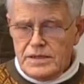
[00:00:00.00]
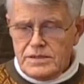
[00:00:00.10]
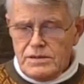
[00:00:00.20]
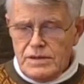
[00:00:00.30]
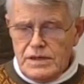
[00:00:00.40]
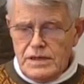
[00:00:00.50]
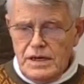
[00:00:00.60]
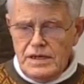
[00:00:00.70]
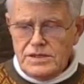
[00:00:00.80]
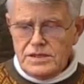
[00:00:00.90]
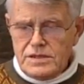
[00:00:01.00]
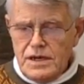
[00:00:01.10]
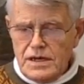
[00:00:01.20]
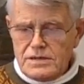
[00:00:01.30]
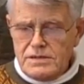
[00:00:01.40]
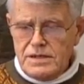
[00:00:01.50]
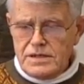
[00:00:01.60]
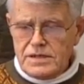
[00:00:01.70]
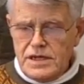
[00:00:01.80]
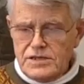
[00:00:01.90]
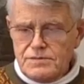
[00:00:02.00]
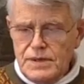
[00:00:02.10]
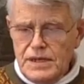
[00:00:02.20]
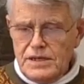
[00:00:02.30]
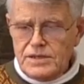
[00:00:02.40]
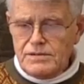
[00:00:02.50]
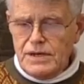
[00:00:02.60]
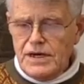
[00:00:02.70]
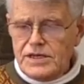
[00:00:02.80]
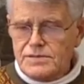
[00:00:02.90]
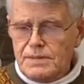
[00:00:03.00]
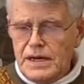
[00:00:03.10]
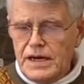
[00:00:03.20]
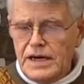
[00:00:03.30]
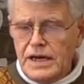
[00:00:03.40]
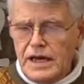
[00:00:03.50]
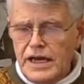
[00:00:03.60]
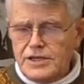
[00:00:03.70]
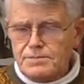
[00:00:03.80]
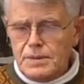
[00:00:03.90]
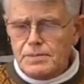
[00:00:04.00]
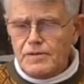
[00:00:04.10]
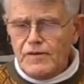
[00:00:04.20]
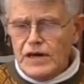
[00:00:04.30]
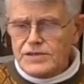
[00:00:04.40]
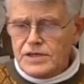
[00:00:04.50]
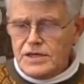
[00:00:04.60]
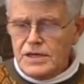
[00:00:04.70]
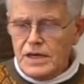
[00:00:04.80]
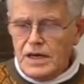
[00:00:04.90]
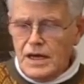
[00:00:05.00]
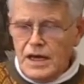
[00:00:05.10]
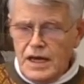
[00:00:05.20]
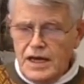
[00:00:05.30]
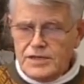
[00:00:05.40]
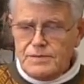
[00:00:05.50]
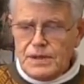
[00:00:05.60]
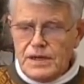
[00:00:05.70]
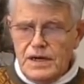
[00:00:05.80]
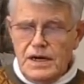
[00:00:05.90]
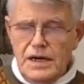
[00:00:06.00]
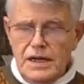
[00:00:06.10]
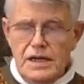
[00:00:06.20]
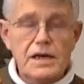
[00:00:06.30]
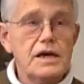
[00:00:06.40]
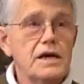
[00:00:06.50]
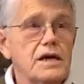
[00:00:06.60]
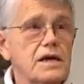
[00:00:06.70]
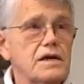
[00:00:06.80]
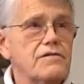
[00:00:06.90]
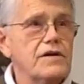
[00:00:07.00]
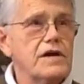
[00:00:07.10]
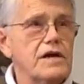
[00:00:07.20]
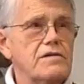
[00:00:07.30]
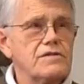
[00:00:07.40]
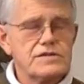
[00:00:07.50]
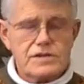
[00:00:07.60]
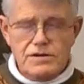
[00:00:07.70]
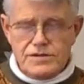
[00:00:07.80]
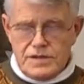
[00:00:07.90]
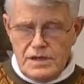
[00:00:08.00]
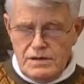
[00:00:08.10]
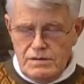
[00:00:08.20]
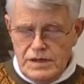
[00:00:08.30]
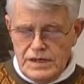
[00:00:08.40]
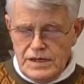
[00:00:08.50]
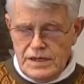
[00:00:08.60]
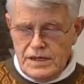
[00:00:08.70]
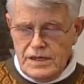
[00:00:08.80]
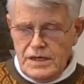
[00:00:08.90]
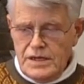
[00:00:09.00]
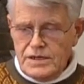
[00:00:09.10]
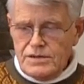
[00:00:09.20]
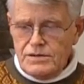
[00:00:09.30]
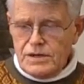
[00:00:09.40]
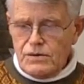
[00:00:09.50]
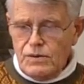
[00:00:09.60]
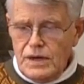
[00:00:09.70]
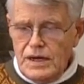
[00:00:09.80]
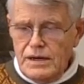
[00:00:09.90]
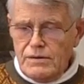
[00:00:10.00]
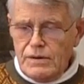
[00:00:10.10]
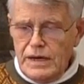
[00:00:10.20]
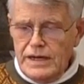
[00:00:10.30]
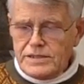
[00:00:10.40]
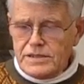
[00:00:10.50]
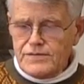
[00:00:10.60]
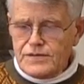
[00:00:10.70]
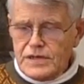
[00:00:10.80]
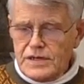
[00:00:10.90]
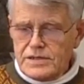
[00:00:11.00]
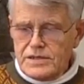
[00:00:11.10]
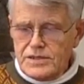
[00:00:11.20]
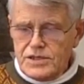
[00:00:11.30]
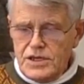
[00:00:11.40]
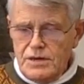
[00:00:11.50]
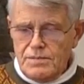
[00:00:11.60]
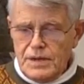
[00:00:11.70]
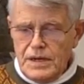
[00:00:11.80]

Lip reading: So the ancient doctrine transmitted to us by H.P. Blavatsky has begun, if ever so slowly, to acquire rights of citizenship